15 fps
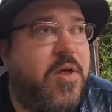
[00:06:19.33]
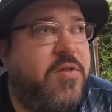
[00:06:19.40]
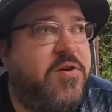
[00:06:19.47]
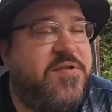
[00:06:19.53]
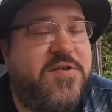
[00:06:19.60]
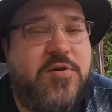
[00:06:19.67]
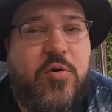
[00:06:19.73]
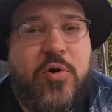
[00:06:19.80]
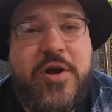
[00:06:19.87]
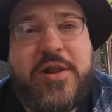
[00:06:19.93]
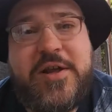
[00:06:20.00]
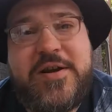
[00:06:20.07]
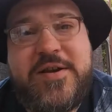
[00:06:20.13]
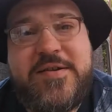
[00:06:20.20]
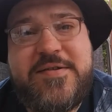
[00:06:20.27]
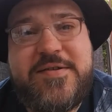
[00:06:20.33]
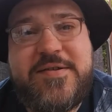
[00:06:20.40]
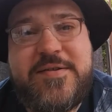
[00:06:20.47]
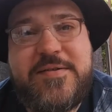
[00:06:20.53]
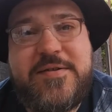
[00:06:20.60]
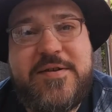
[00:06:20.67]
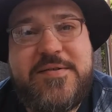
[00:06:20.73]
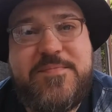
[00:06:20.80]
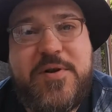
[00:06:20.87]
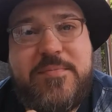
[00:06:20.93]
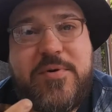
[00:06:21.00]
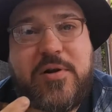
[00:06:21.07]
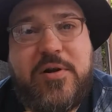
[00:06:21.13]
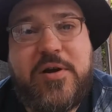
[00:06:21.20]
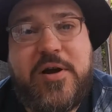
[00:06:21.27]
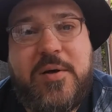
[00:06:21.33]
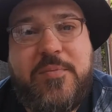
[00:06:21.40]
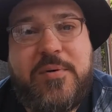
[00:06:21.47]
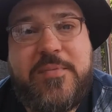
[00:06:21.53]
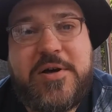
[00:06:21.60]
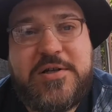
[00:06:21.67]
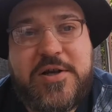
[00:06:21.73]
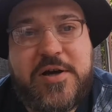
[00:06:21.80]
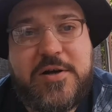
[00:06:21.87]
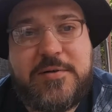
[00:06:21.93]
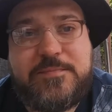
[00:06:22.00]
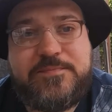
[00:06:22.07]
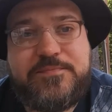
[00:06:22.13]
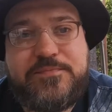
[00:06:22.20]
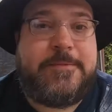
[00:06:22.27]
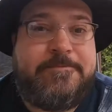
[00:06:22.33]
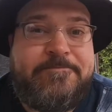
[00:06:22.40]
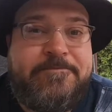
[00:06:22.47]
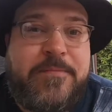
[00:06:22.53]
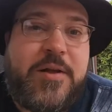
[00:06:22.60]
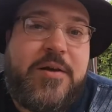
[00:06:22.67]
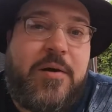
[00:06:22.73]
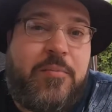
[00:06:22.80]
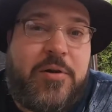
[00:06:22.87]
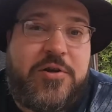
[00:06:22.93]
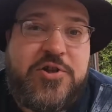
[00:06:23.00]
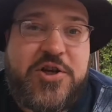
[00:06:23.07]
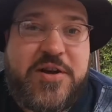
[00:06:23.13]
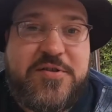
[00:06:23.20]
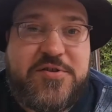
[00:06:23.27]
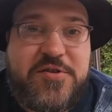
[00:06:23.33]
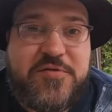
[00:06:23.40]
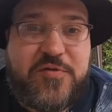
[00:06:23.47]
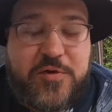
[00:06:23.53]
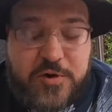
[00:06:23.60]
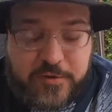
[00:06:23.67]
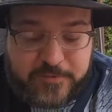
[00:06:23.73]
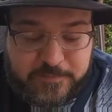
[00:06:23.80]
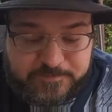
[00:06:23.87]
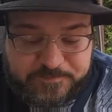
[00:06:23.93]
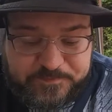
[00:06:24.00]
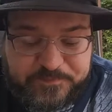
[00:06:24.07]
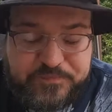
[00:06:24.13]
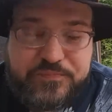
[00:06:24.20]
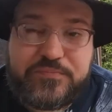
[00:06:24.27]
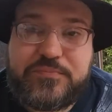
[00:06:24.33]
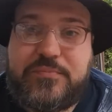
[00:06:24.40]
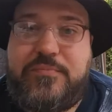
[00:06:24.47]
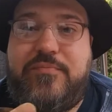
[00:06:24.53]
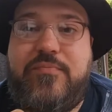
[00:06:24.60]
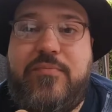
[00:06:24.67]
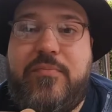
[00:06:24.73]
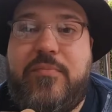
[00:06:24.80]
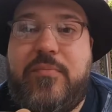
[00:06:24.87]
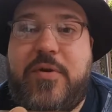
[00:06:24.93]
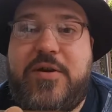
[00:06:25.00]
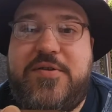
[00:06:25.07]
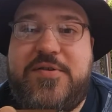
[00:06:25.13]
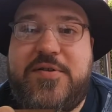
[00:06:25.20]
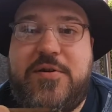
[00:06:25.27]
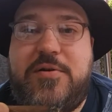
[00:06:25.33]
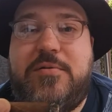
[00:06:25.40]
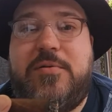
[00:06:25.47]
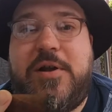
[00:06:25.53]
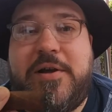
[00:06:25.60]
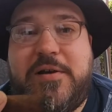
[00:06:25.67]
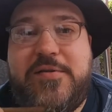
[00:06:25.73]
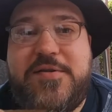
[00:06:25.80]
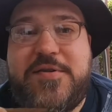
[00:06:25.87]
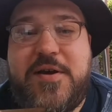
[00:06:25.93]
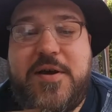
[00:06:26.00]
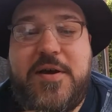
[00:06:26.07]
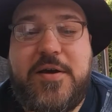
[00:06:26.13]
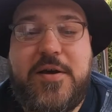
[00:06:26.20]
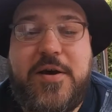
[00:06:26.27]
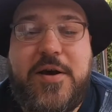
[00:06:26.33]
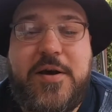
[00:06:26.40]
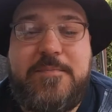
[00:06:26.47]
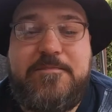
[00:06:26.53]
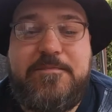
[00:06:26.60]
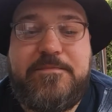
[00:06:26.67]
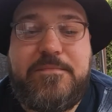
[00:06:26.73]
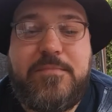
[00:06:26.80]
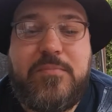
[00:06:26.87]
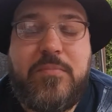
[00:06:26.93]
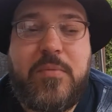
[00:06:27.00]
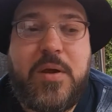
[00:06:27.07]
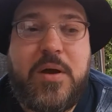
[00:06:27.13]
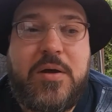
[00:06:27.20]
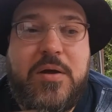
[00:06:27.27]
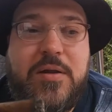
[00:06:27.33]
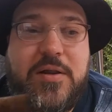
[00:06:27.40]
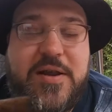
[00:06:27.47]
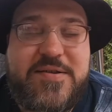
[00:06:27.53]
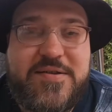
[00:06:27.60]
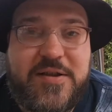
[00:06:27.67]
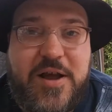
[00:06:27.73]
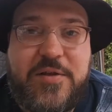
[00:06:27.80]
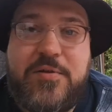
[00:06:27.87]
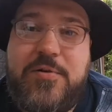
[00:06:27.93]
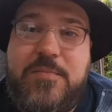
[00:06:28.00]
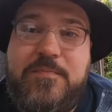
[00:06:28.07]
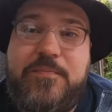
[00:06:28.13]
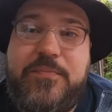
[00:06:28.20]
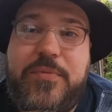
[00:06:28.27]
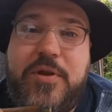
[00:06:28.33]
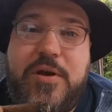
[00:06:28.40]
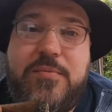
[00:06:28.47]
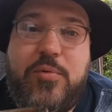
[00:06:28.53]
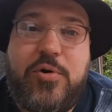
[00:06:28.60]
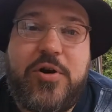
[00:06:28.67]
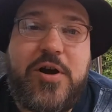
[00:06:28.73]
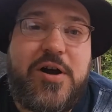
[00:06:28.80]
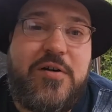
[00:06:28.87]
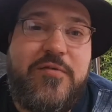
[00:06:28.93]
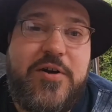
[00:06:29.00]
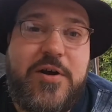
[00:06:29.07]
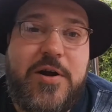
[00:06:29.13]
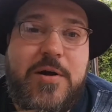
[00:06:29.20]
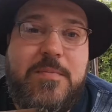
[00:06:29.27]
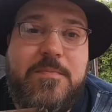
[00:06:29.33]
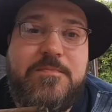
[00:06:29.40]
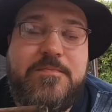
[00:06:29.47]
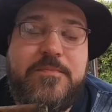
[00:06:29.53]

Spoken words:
There's an oiliness that's been building up on my tongue. A couple of jets just flew over. So, like I was saying, less leather and more coffee now.